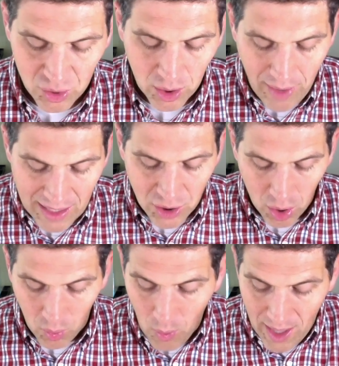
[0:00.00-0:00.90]
So a grand
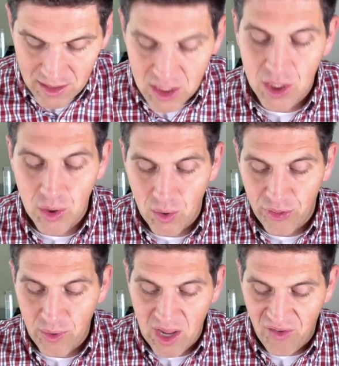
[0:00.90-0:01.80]
total, one, two,
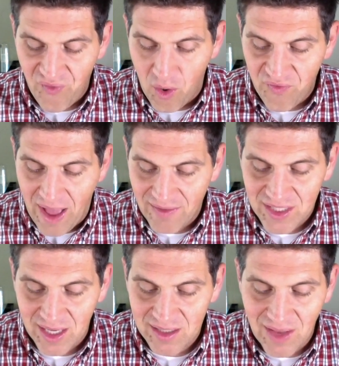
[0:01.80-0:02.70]
three, four, five,
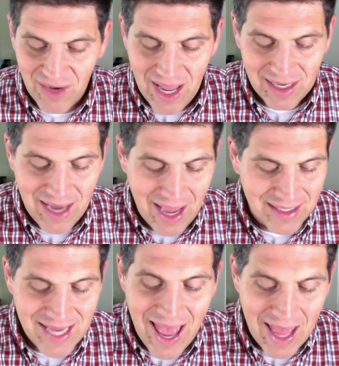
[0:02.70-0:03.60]
six, seven, eight, nine,
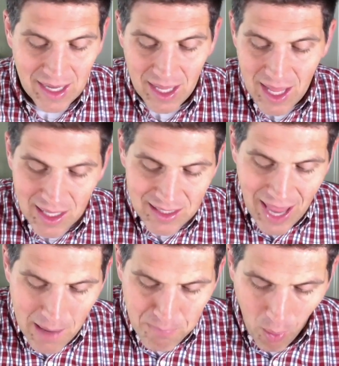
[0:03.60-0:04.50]
ten.
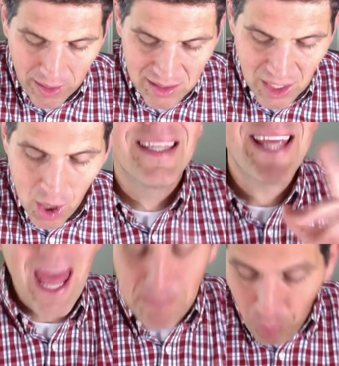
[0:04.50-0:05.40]
ten points,
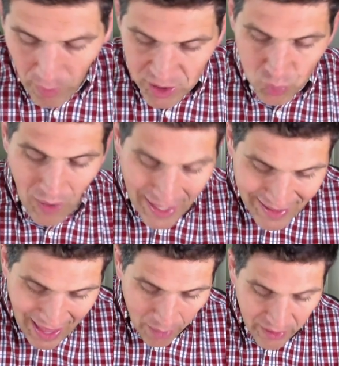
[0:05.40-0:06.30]
ten points right
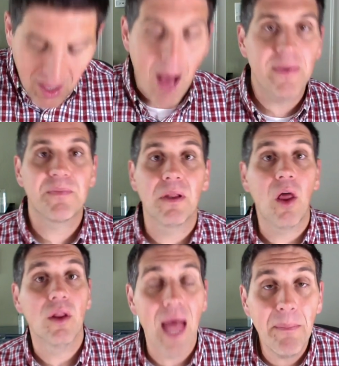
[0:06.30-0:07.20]
now in the comments
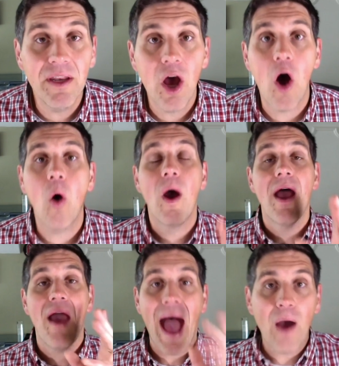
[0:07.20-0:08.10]
below. Let me know
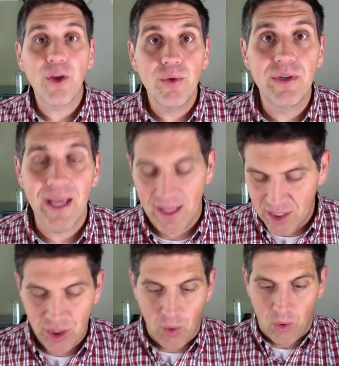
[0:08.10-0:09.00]
how you did.
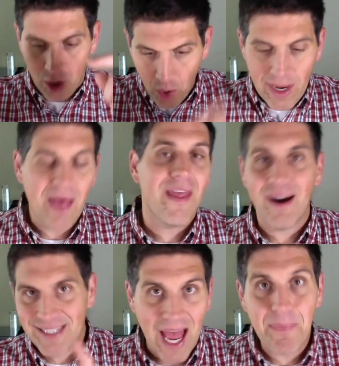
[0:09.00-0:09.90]
So go down there,
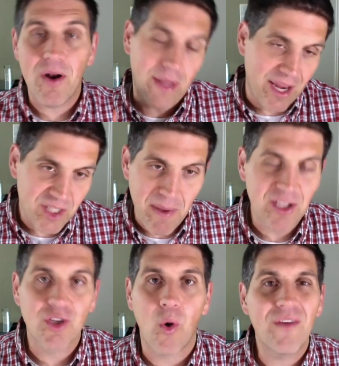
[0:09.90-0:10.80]
type in, okay, here's my
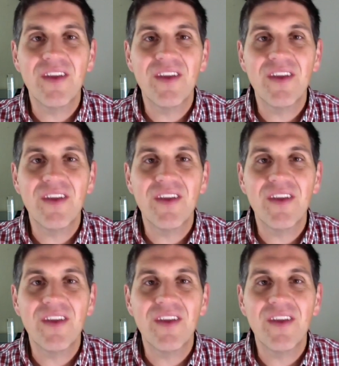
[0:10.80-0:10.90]
score.